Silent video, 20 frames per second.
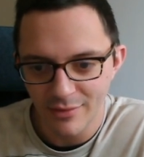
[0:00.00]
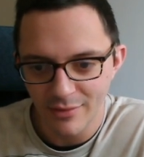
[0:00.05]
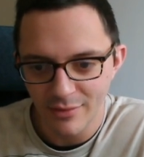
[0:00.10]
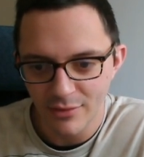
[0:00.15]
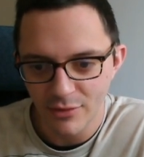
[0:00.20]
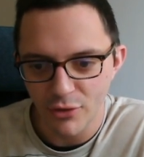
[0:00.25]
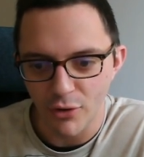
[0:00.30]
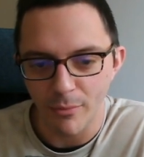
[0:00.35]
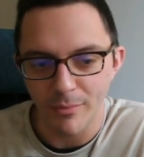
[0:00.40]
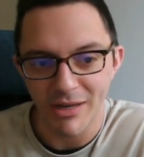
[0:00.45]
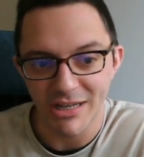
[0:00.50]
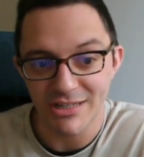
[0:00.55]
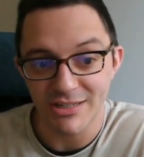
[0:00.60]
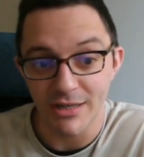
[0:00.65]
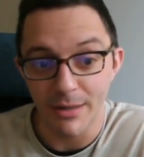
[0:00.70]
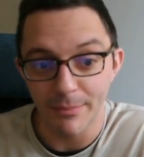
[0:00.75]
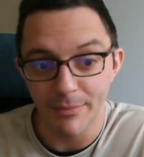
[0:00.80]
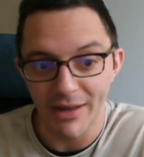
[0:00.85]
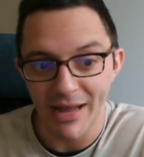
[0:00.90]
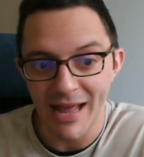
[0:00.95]
complex
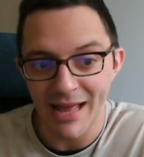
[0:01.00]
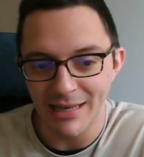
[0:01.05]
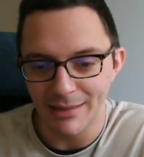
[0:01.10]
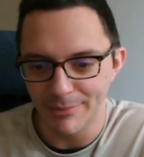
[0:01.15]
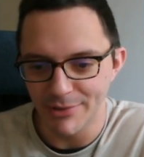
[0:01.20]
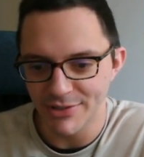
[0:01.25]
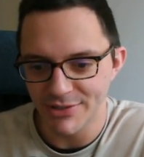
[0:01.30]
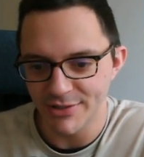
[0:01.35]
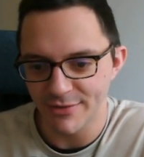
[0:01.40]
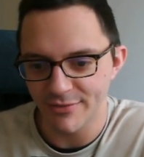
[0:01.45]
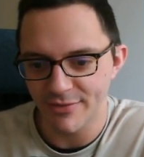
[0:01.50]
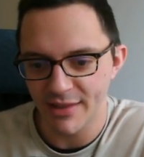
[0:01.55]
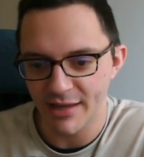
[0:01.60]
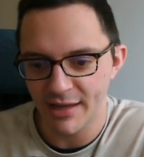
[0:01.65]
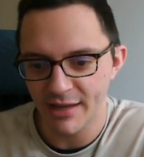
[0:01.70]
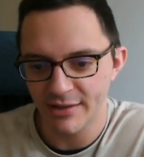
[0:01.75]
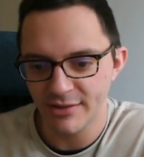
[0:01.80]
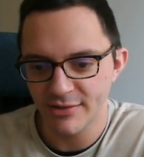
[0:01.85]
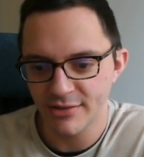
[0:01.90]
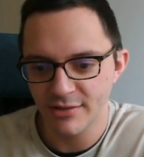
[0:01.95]
number element of
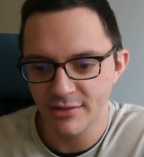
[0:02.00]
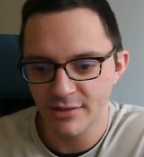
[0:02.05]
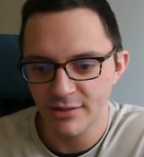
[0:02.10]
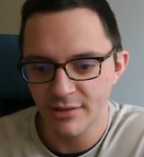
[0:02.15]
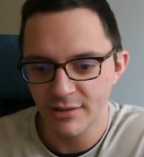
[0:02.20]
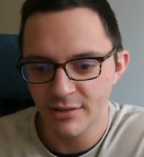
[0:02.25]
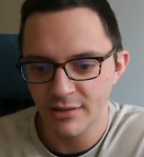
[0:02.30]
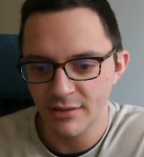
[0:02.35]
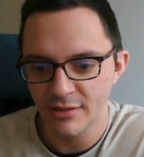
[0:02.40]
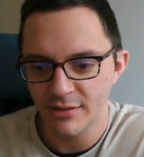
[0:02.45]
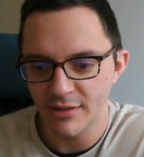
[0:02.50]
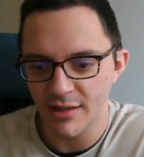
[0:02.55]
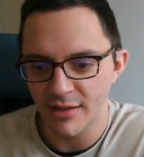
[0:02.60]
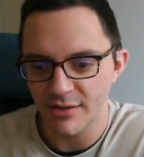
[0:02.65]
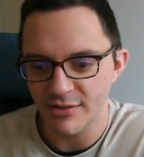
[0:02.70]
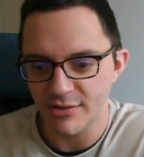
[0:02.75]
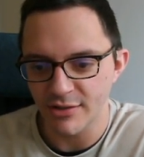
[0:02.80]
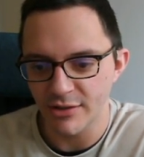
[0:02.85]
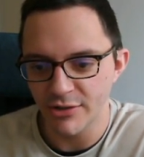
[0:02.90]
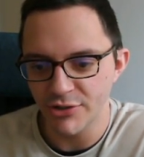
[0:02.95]
that, then the
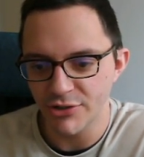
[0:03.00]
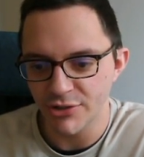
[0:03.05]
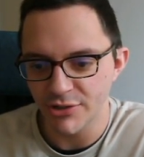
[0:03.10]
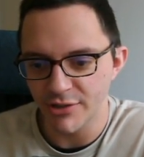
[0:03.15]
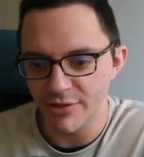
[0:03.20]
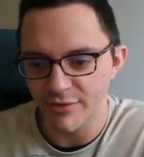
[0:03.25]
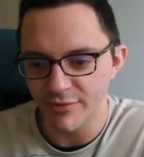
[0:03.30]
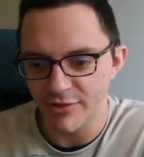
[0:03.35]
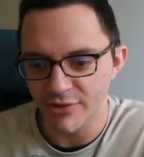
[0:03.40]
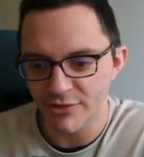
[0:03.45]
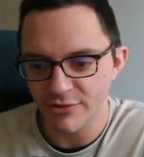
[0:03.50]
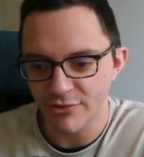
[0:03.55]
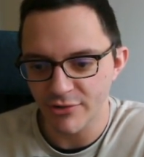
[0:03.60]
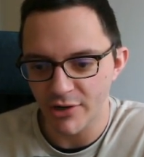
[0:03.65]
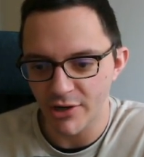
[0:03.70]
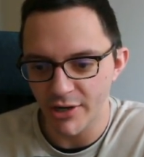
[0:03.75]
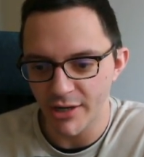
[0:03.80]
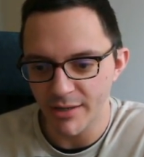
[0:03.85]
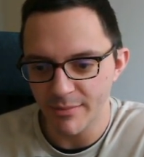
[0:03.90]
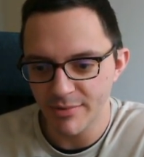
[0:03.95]
solution you've
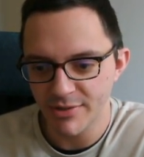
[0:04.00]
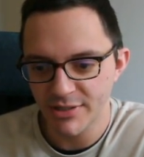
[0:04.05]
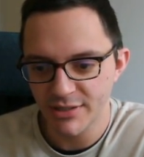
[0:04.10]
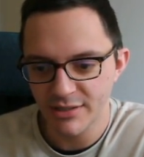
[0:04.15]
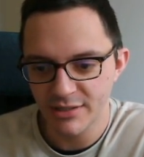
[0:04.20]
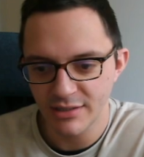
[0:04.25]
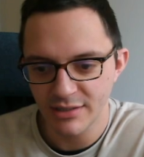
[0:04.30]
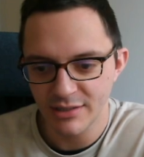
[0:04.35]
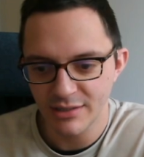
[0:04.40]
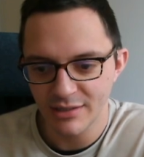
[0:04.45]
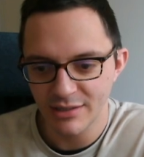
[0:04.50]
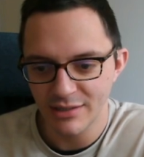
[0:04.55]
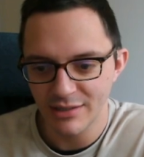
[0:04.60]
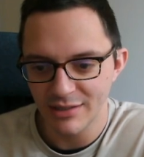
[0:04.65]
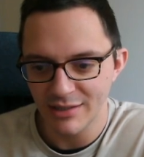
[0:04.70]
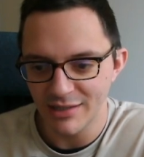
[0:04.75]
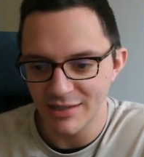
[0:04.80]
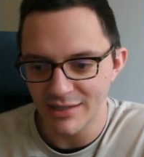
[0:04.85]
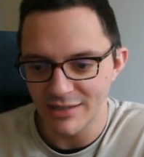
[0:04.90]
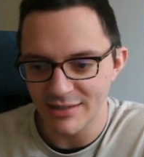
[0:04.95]
described
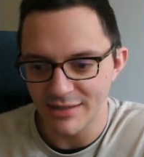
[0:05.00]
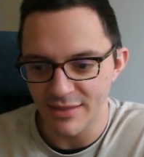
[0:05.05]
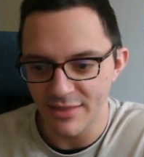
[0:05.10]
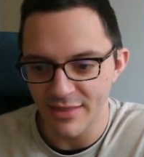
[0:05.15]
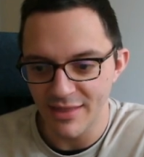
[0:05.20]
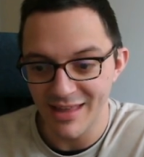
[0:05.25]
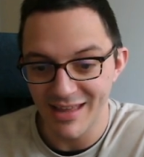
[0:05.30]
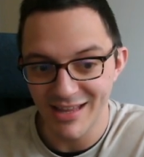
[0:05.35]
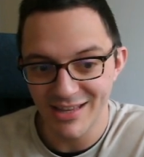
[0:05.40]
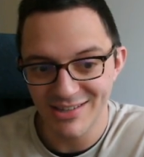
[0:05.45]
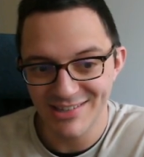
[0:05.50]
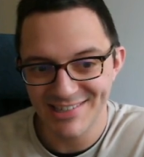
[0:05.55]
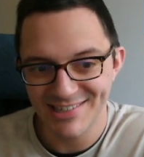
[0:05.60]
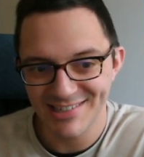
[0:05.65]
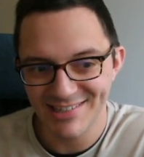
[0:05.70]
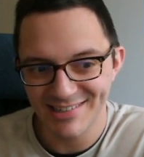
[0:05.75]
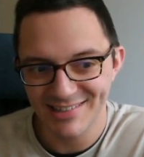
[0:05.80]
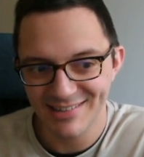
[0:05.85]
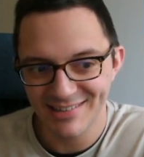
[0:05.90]
is this.